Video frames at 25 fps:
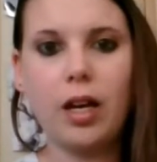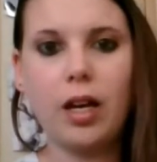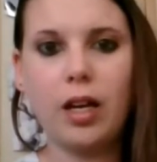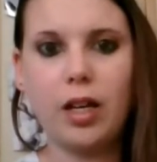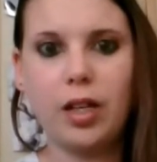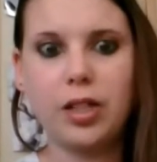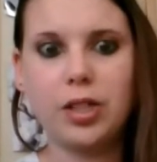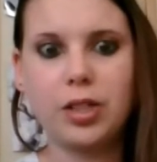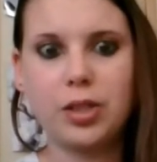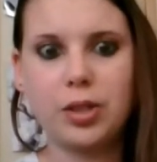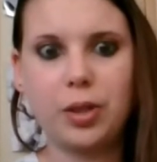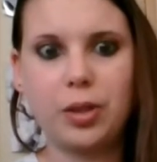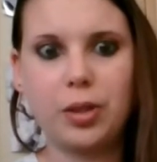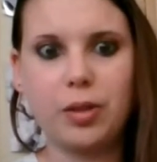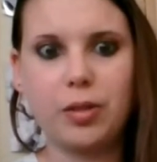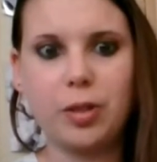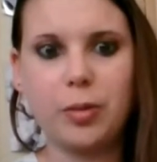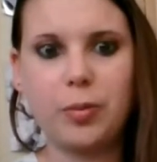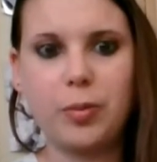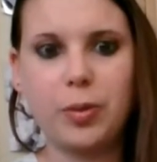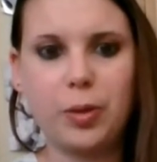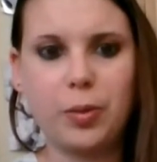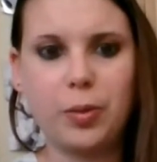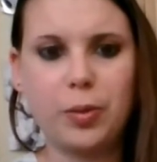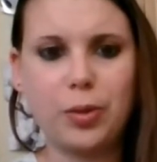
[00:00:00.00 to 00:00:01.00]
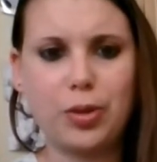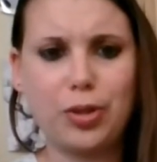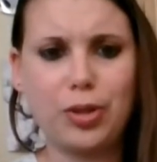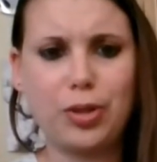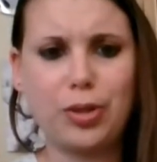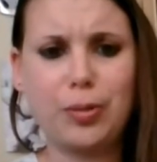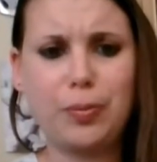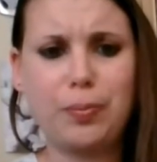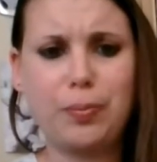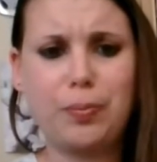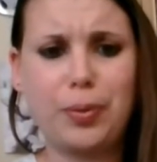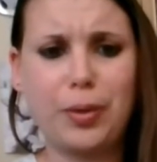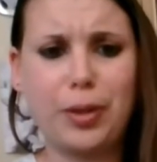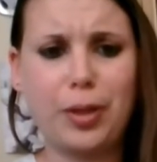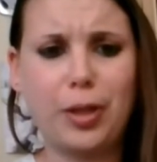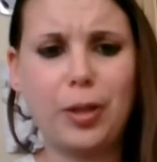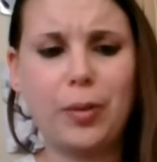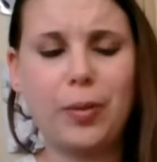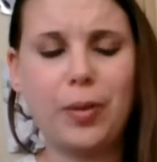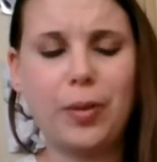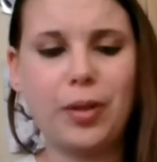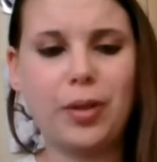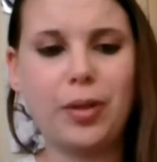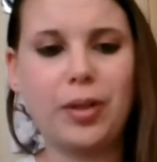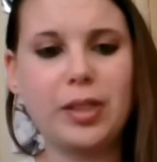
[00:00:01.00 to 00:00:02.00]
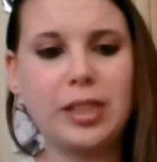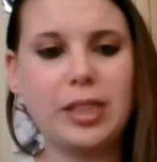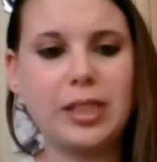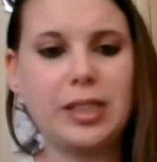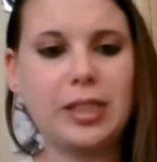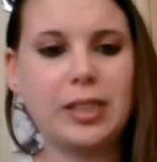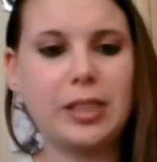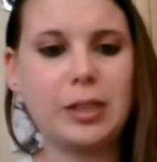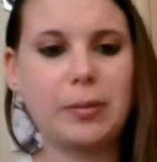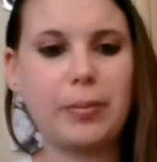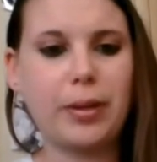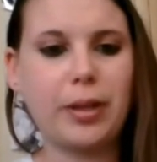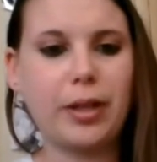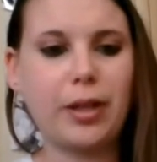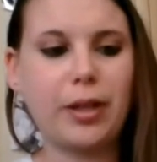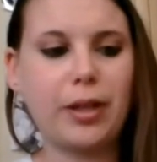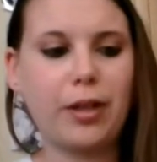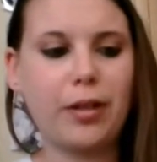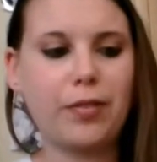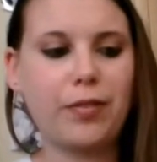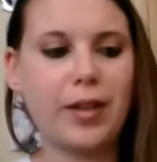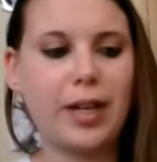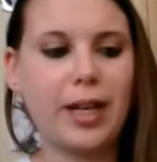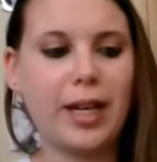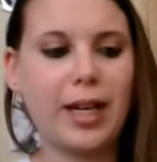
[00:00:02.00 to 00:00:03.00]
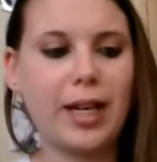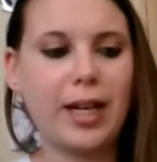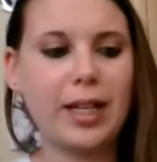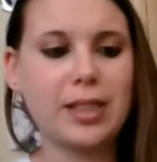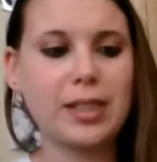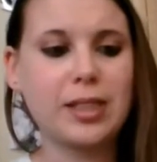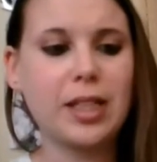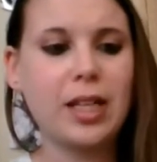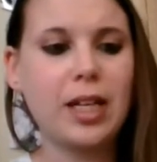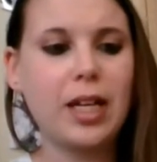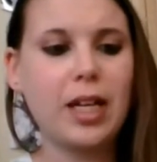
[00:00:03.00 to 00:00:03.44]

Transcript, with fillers: adorable with the little bow, and all the details are perfect.